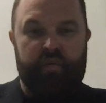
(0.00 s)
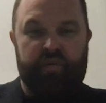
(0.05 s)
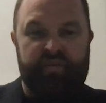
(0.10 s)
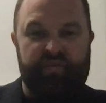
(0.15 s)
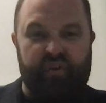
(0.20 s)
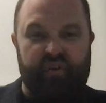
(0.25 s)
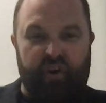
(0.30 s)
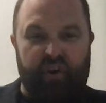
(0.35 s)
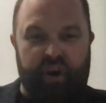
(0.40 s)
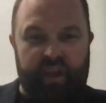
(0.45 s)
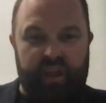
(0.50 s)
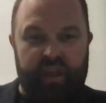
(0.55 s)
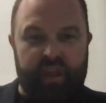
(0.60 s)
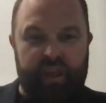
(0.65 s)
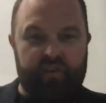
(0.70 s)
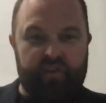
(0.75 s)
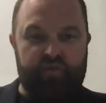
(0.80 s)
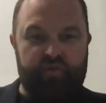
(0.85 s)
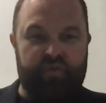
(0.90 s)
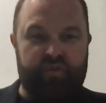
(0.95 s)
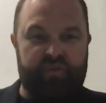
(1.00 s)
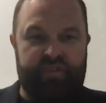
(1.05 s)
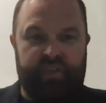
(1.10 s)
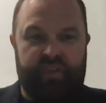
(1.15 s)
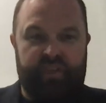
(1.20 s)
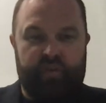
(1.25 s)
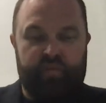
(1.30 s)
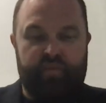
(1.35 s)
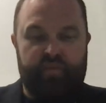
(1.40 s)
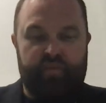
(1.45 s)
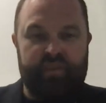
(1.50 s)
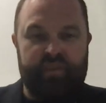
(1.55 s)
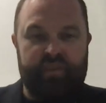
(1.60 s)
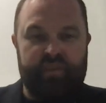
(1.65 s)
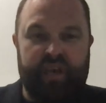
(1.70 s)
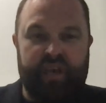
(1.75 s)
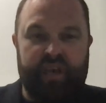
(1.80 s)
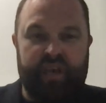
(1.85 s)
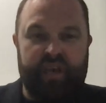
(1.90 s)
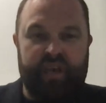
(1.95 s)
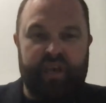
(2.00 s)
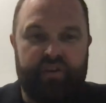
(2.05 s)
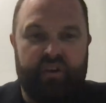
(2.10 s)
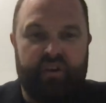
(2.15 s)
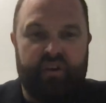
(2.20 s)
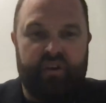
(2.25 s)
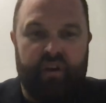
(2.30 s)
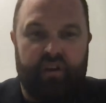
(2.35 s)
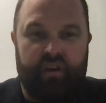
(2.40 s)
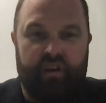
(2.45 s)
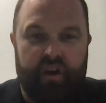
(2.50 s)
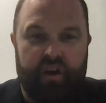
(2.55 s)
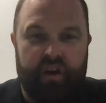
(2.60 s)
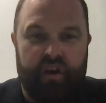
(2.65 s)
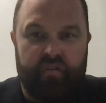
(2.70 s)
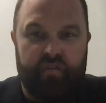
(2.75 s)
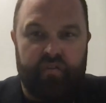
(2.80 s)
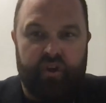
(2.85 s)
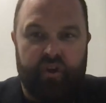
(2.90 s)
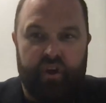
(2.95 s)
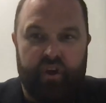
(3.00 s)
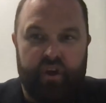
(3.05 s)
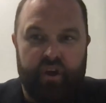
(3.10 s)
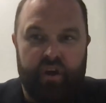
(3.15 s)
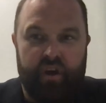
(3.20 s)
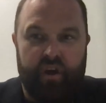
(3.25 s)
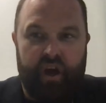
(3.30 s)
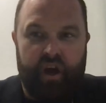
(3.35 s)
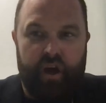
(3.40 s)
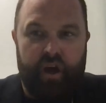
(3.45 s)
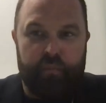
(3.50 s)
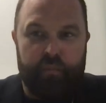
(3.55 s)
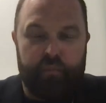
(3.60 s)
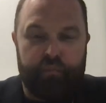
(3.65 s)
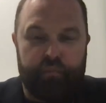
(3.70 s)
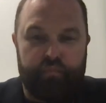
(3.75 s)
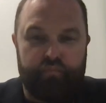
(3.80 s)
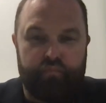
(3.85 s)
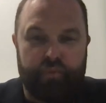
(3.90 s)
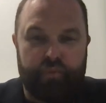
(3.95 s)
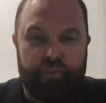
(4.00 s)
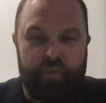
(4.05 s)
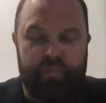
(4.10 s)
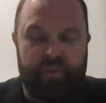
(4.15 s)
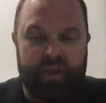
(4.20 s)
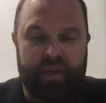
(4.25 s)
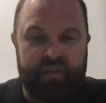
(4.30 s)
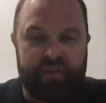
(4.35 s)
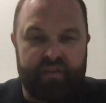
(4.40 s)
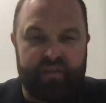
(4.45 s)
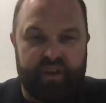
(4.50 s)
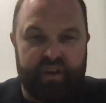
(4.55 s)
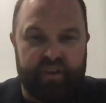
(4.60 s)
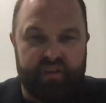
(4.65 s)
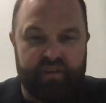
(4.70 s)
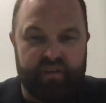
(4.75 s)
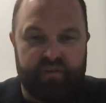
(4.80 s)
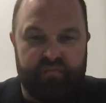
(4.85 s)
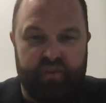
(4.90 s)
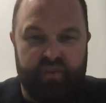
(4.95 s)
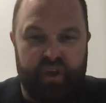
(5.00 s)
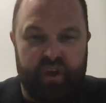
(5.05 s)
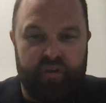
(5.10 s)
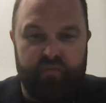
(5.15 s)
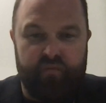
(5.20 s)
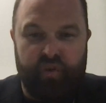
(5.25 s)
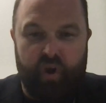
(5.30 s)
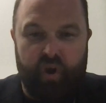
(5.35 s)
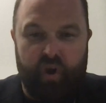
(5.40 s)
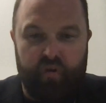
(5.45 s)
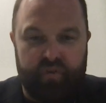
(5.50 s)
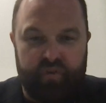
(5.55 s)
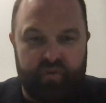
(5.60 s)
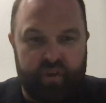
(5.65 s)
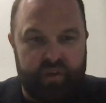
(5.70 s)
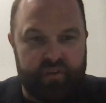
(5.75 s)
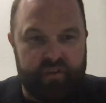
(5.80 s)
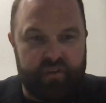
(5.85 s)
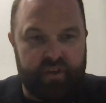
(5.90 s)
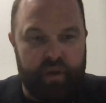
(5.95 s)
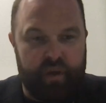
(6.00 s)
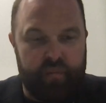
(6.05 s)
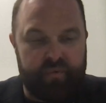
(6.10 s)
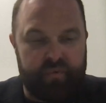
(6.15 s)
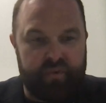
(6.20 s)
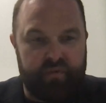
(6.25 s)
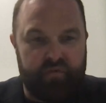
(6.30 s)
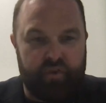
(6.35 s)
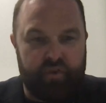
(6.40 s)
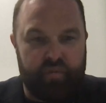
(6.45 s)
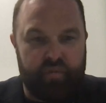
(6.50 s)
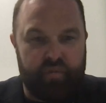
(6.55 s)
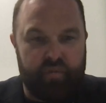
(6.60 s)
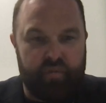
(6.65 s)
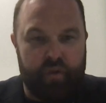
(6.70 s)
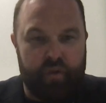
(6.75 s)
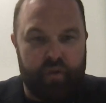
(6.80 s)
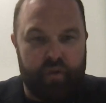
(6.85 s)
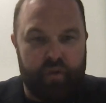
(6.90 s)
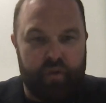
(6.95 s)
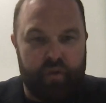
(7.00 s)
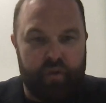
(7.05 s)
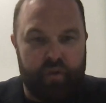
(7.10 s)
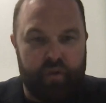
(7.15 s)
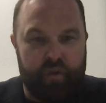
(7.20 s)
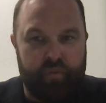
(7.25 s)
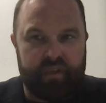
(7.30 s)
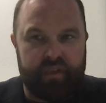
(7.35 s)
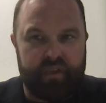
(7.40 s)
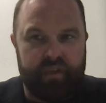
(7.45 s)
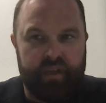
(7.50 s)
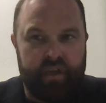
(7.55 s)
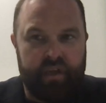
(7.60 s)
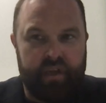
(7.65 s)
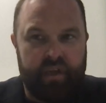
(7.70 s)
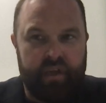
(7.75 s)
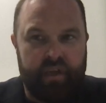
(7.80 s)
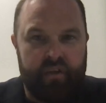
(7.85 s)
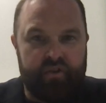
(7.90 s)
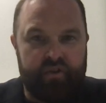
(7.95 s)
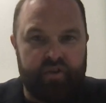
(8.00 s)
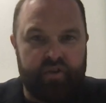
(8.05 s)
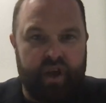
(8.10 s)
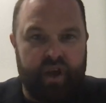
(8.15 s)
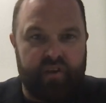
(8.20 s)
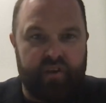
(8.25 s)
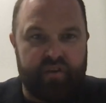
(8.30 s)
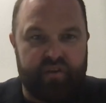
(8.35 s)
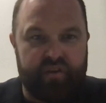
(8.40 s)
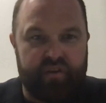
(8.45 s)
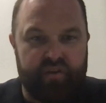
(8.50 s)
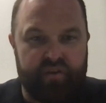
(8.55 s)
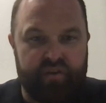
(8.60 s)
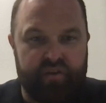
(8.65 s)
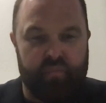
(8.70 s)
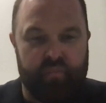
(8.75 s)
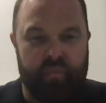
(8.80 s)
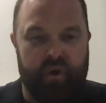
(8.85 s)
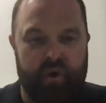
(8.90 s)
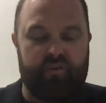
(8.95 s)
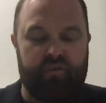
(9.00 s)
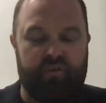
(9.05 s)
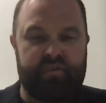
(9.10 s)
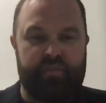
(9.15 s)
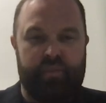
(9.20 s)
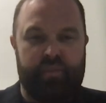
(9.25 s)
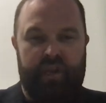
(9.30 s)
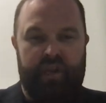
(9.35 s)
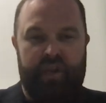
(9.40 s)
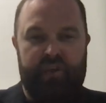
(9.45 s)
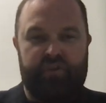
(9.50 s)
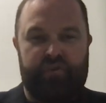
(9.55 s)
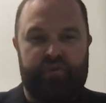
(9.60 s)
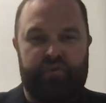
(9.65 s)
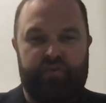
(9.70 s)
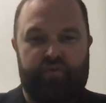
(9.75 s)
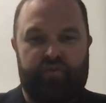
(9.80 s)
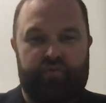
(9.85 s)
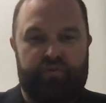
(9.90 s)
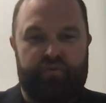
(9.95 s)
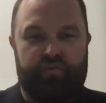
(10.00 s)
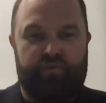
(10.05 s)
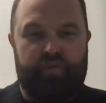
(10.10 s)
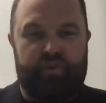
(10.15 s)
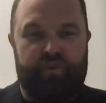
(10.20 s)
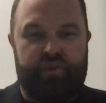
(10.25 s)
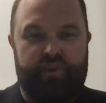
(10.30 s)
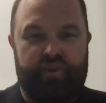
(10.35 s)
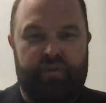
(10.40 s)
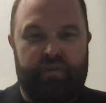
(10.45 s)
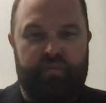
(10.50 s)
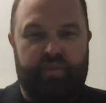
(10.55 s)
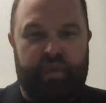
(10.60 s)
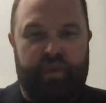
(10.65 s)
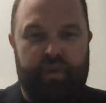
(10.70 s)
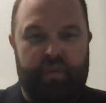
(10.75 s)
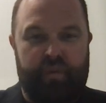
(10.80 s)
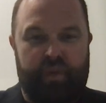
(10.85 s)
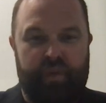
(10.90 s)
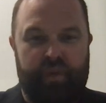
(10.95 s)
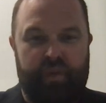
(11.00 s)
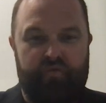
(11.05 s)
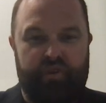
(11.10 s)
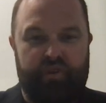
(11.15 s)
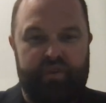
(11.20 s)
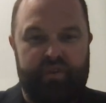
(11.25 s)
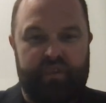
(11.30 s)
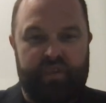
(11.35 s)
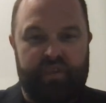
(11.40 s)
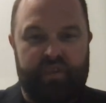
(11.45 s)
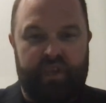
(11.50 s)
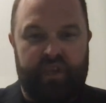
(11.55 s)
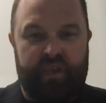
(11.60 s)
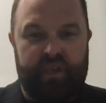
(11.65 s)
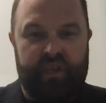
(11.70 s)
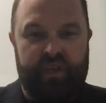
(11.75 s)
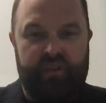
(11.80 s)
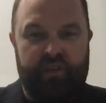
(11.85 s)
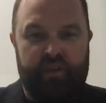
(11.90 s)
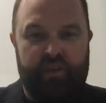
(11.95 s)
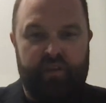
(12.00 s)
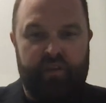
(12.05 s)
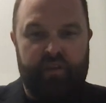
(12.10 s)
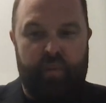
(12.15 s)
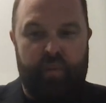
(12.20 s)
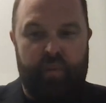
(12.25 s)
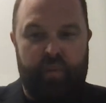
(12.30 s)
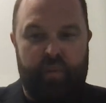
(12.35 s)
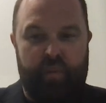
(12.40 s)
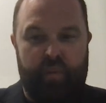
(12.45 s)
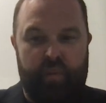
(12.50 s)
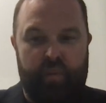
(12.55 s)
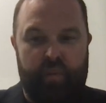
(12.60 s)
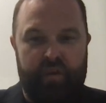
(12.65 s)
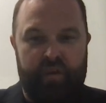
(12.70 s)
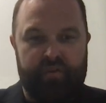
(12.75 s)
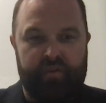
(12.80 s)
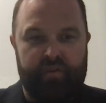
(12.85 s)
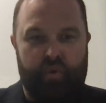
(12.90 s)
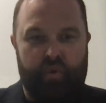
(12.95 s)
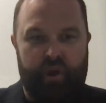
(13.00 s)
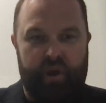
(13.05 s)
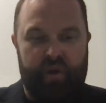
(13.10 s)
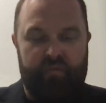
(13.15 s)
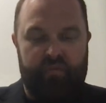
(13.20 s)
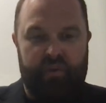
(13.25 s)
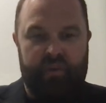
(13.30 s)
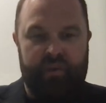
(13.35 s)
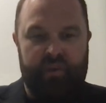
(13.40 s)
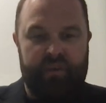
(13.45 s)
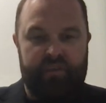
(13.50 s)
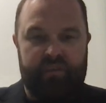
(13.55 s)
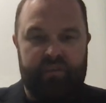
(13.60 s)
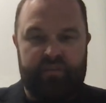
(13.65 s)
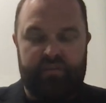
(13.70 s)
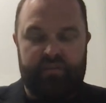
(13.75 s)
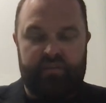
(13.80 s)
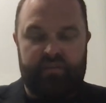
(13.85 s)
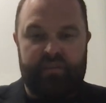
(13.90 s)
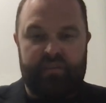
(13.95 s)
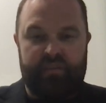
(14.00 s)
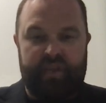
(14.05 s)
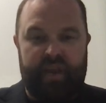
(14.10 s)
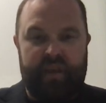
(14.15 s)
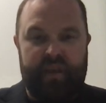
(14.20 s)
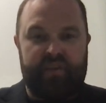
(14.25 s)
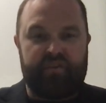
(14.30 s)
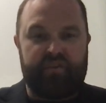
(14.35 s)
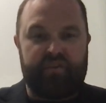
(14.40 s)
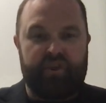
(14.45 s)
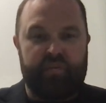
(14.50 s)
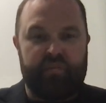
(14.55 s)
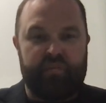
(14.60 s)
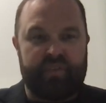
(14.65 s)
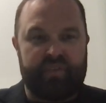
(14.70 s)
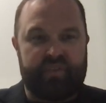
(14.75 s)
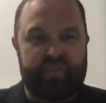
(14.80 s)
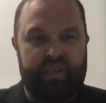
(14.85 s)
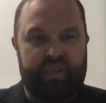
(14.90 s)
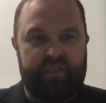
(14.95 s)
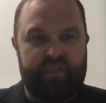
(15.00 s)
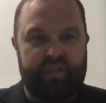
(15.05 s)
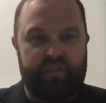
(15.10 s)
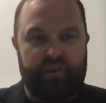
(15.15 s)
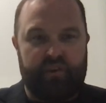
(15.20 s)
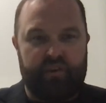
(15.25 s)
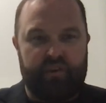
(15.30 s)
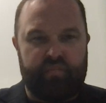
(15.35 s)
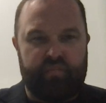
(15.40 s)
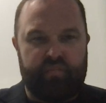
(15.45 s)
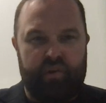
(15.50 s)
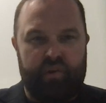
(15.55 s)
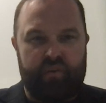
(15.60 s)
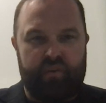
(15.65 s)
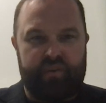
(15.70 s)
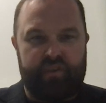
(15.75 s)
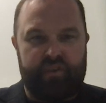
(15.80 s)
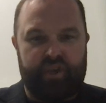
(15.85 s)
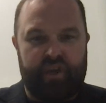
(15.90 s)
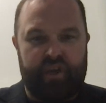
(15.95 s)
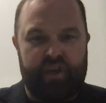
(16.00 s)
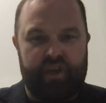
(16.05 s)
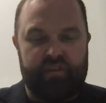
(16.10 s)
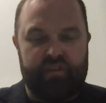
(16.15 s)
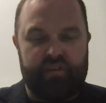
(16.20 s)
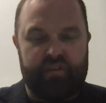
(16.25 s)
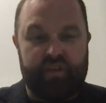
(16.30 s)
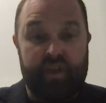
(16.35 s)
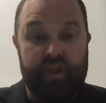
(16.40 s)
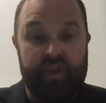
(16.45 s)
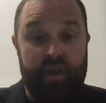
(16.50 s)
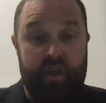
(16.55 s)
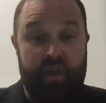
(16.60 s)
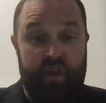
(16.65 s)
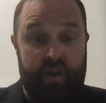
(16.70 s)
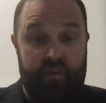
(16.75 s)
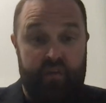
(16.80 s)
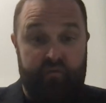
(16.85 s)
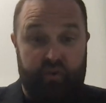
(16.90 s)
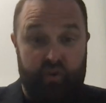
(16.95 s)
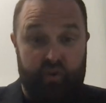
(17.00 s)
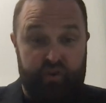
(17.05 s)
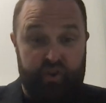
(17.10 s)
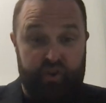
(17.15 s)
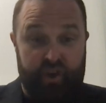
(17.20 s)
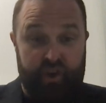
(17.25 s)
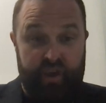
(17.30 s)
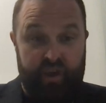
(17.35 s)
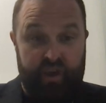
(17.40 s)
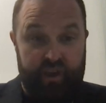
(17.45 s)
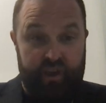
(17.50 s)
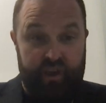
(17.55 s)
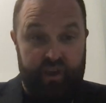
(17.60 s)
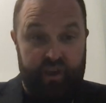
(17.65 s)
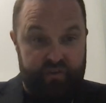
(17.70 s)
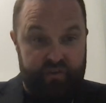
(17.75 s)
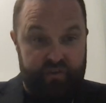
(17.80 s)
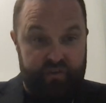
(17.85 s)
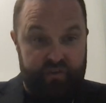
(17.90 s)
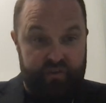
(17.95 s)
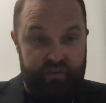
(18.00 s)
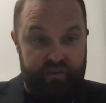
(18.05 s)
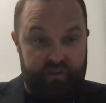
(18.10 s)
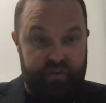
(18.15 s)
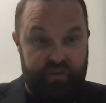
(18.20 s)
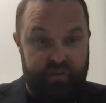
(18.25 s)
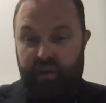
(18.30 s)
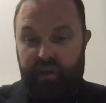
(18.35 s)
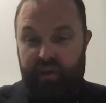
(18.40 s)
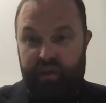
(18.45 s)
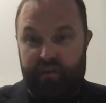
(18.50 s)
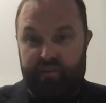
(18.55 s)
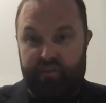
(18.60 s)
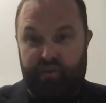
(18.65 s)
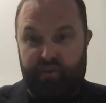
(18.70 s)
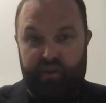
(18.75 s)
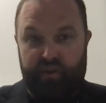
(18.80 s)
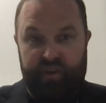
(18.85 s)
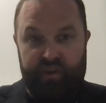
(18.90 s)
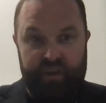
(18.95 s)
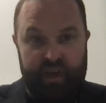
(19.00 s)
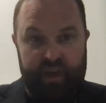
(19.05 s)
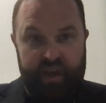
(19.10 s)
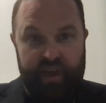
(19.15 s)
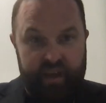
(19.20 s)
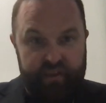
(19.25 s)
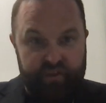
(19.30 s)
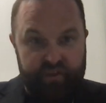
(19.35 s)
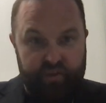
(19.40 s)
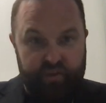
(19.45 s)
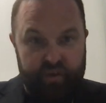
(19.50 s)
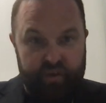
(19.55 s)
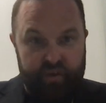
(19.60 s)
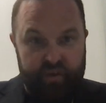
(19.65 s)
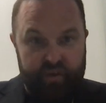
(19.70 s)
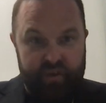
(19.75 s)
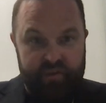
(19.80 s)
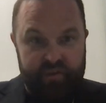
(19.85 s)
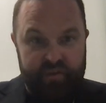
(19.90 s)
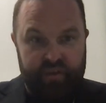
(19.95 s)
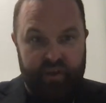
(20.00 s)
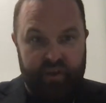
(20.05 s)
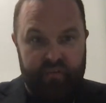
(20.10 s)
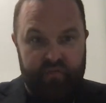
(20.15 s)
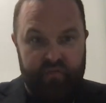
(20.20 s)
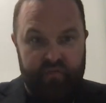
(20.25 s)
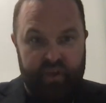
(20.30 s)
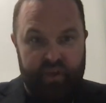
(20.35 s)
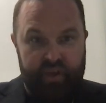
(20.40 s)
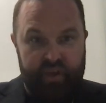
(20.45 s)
was a very interesting presentation highlighting the complexities involved in these types of UBI policy changes using the microsimulation tools, which are becoming increasingly popular as a way of, at least in static terms, assessing those policy changes. Unfortunately, as you know, Nikhil is not here to answer questions, so you're going to have